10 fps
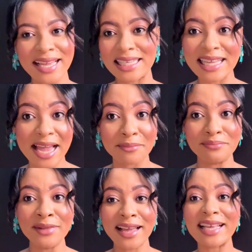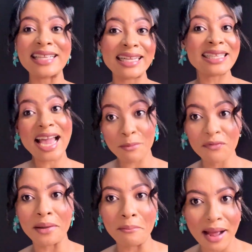it's that time of
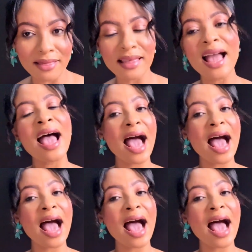the month,